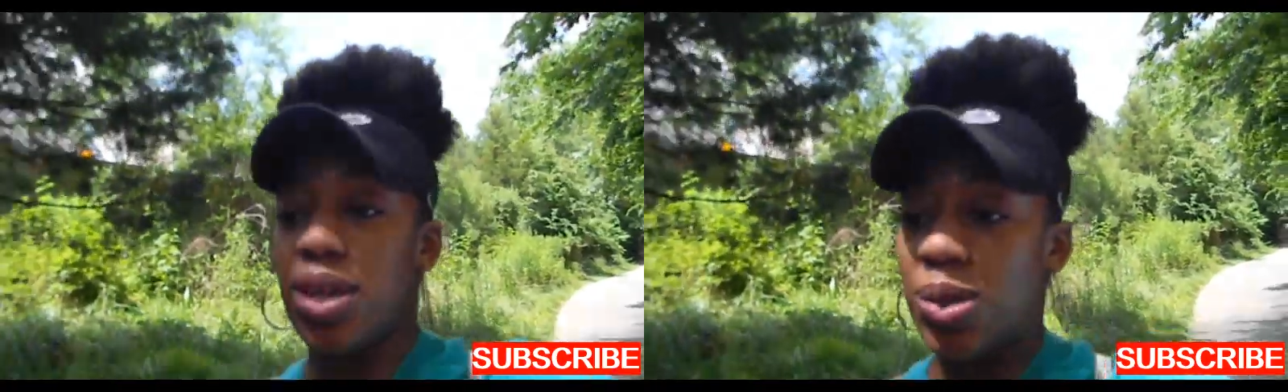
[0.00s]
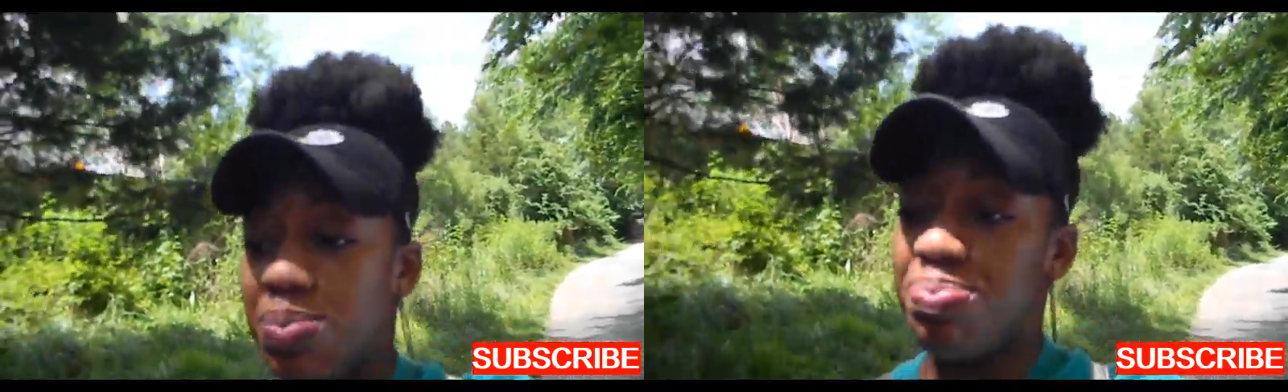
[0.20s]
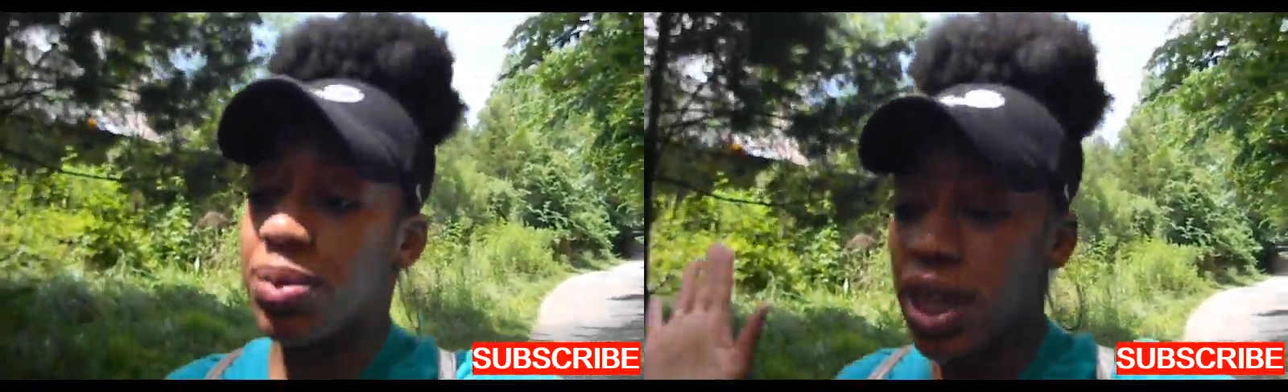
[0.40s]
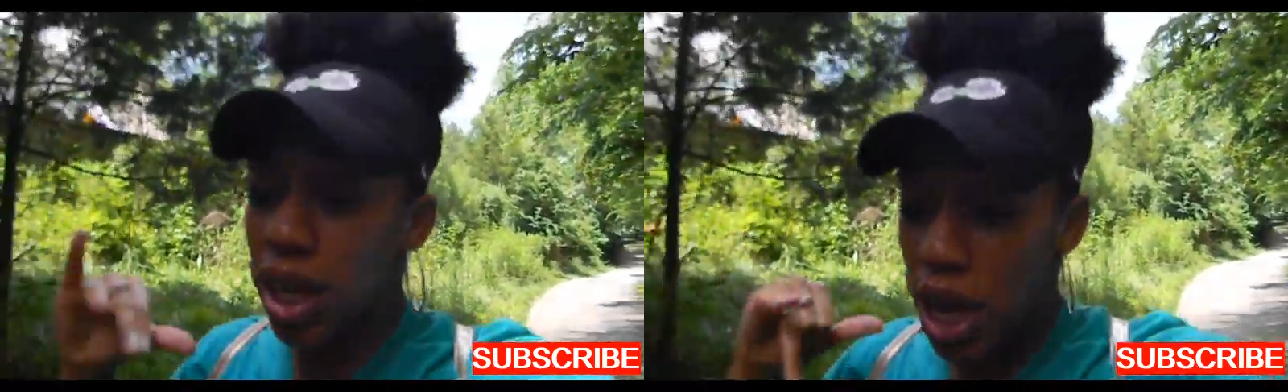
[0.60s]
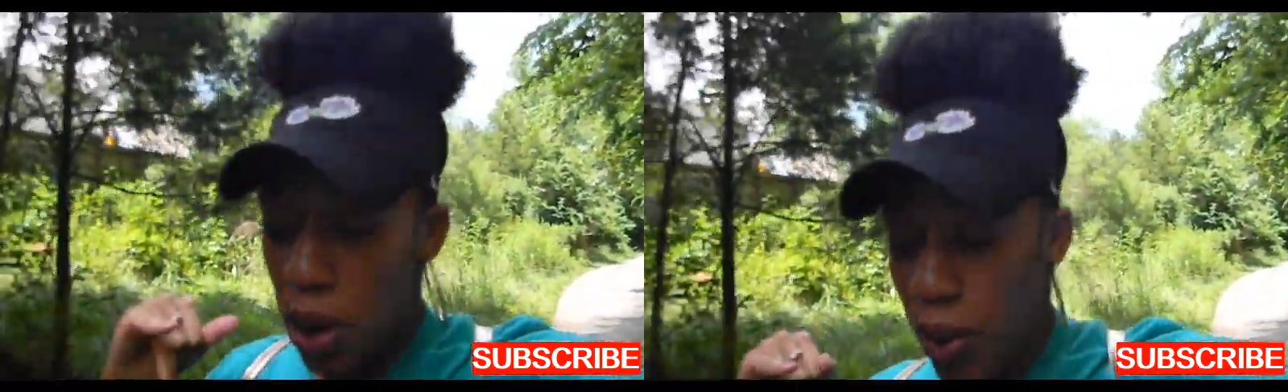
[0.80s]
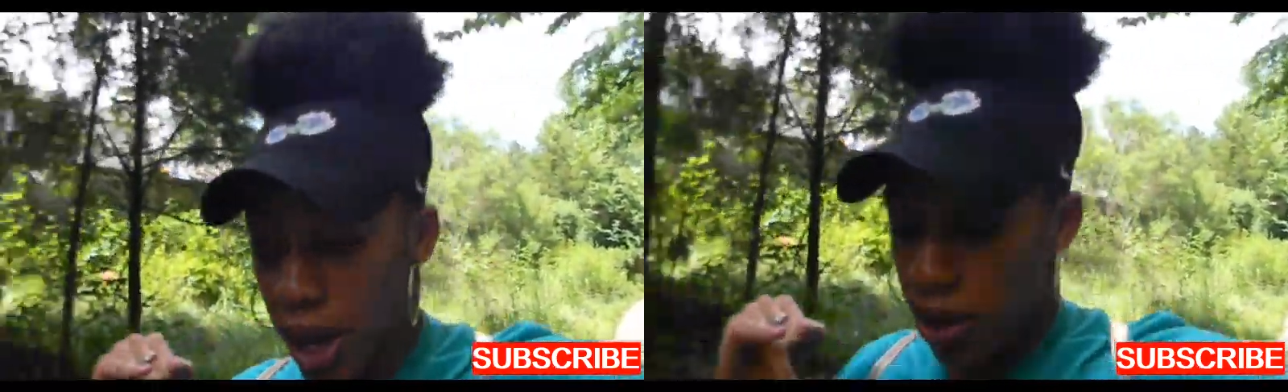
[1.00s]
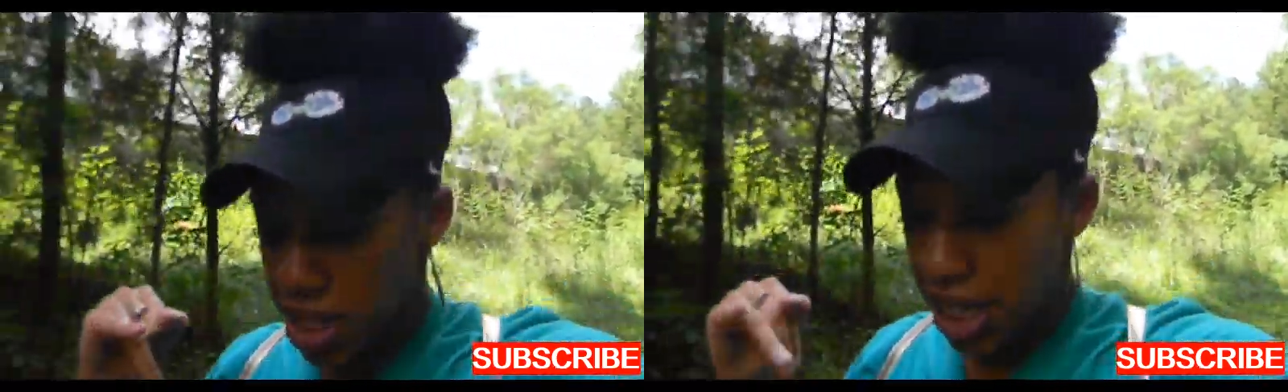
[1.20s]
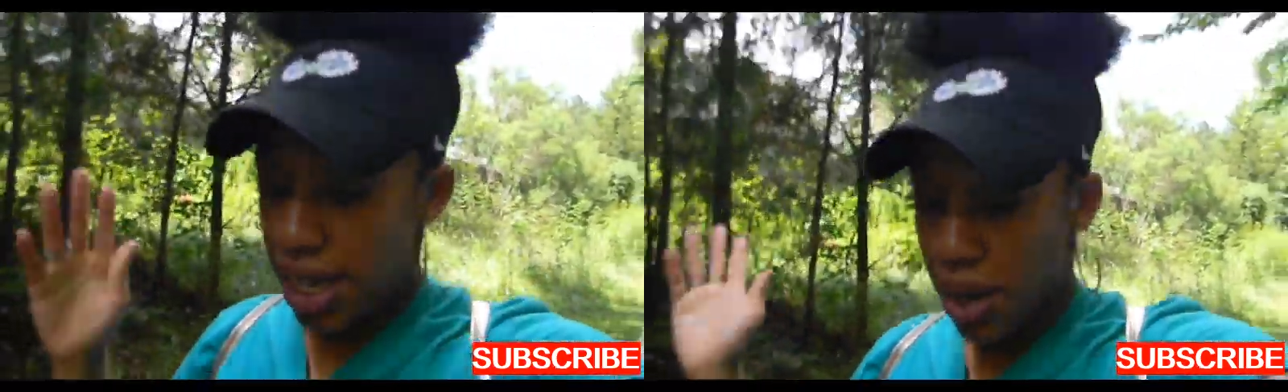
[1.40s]
so we're gonna
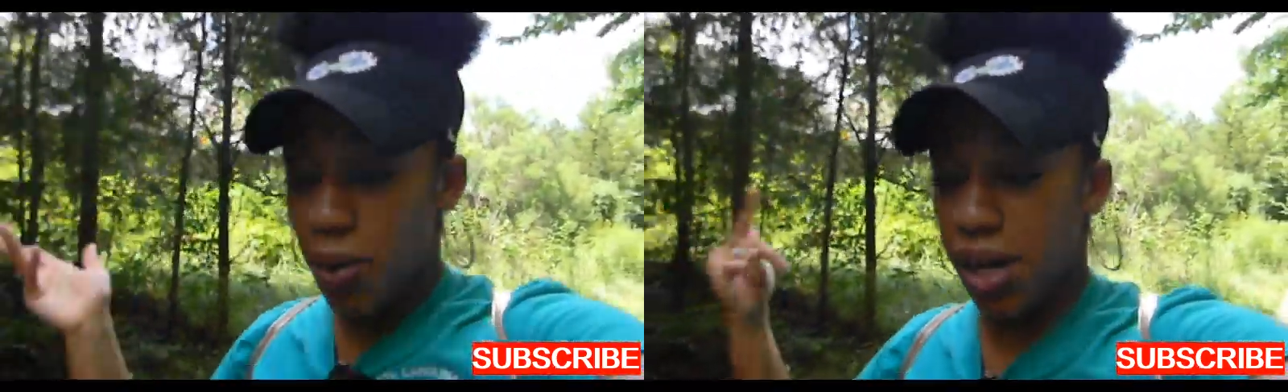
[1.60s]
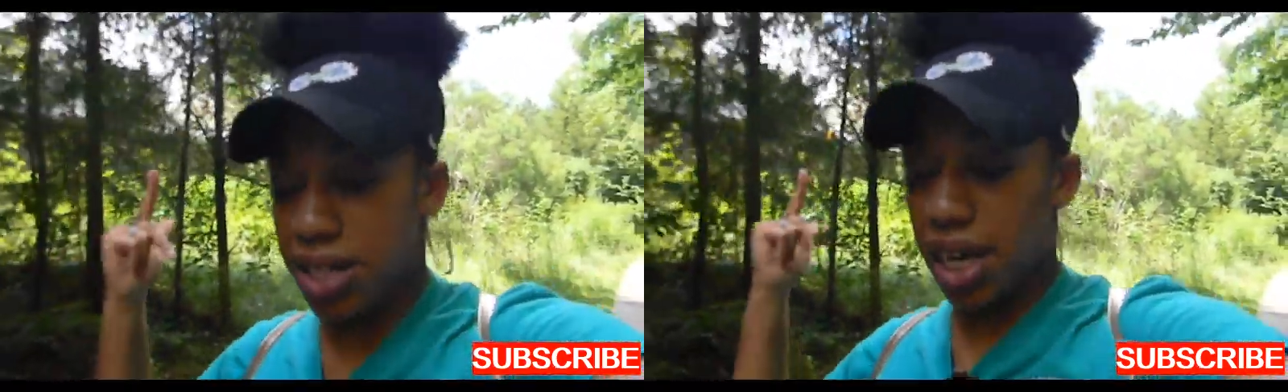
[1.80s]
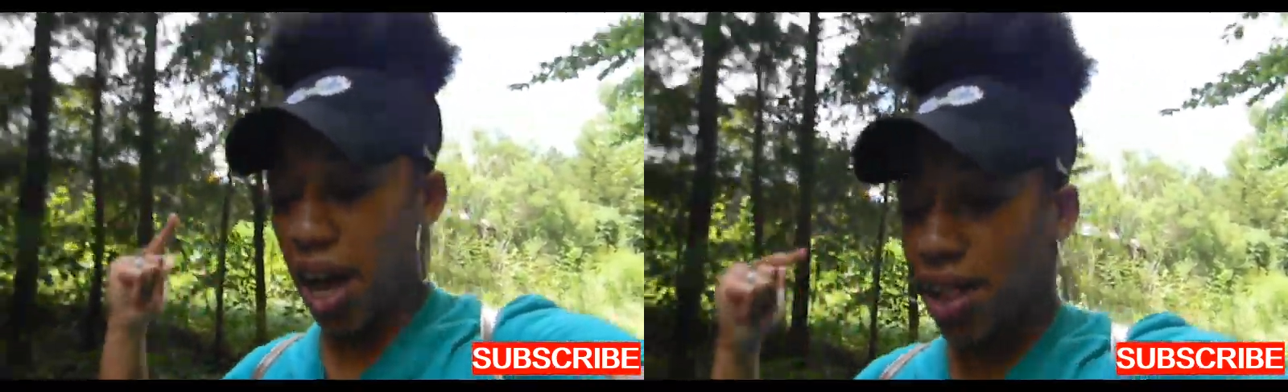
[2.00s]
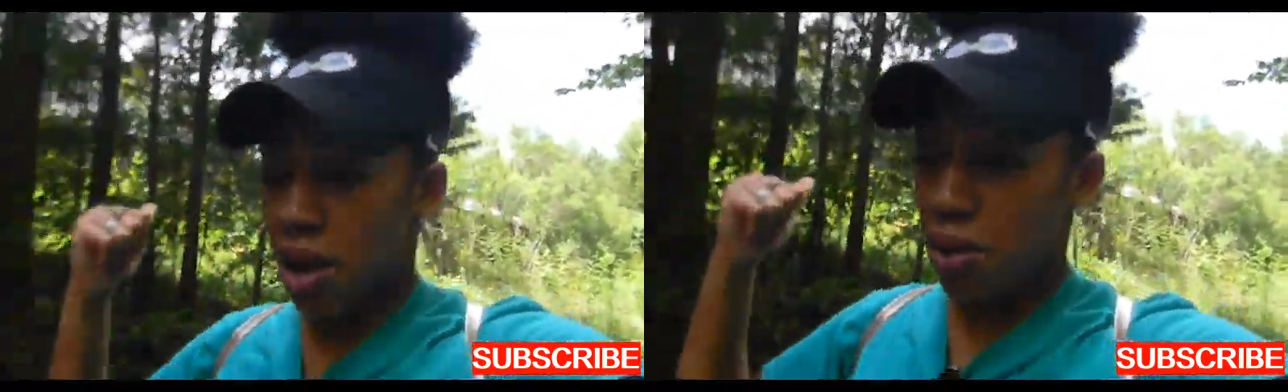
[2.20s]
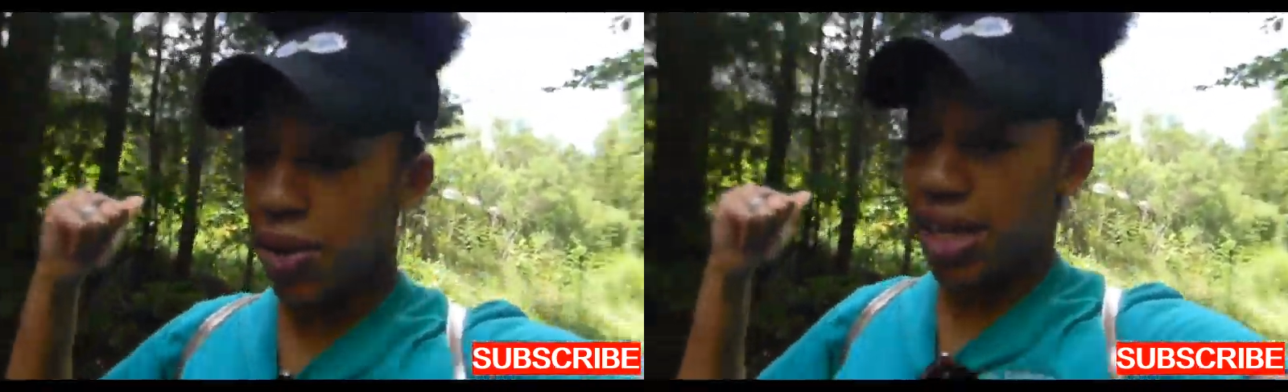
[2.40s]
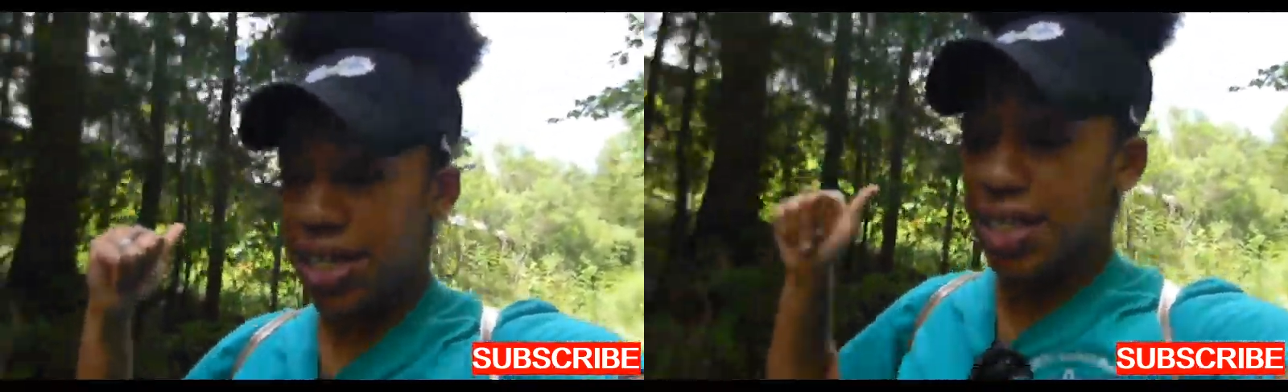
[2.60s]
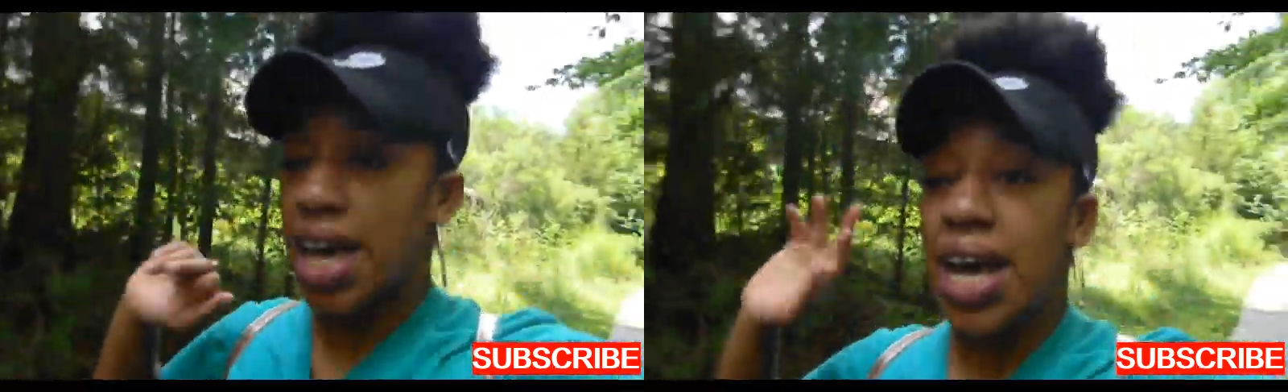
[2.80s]
see we're gonna take y'all along with us